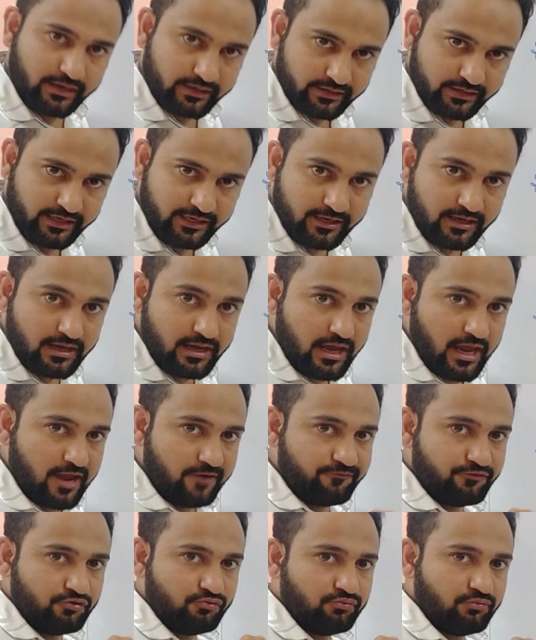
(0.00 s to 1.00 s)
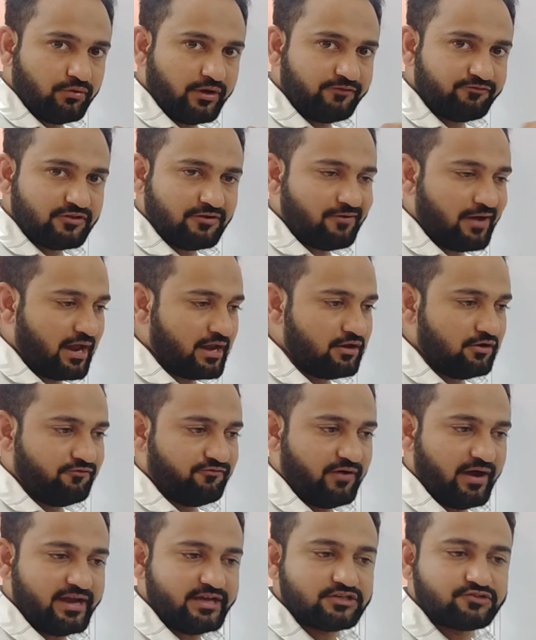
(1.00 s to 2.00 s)
Agree? If the value
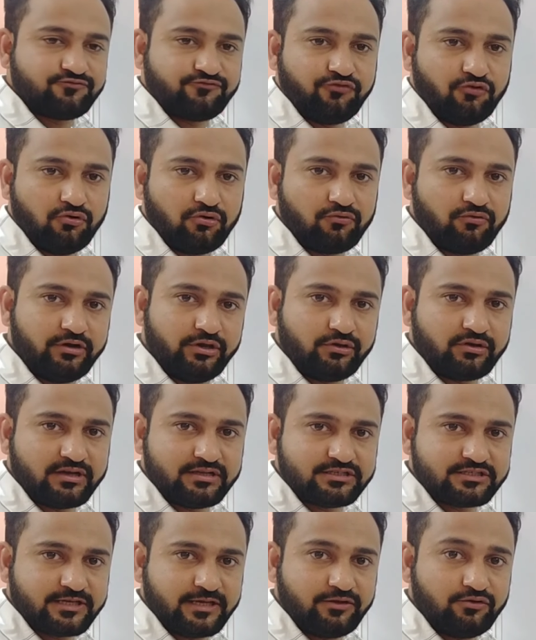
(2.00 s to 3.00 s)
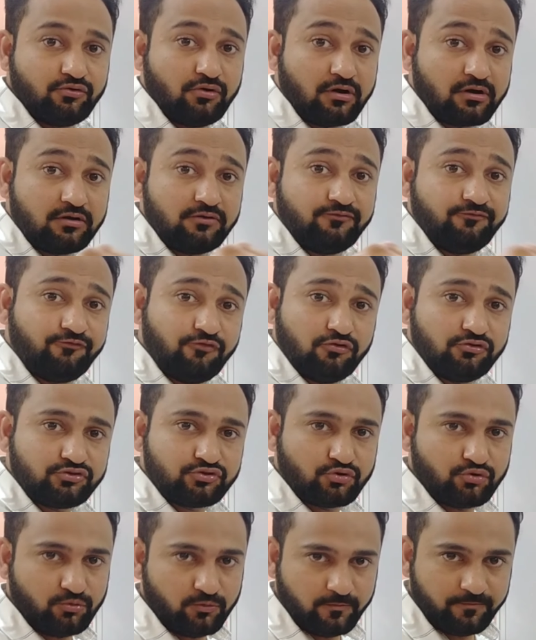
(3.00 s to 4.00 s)
of I is 4, what you can say? You are on
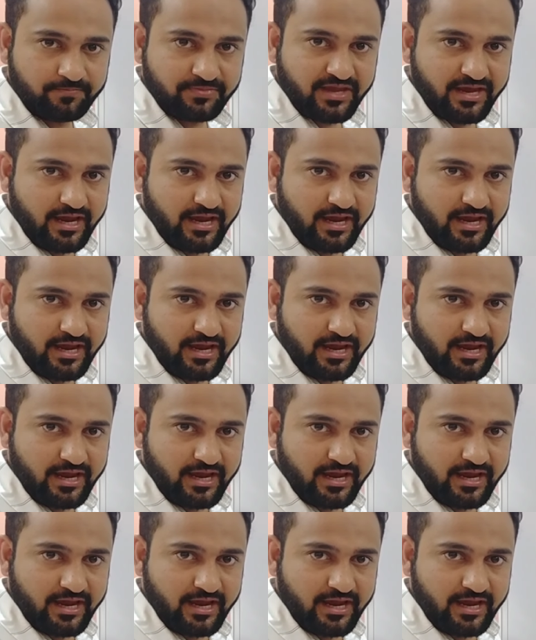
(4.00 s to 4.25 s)
fourth row.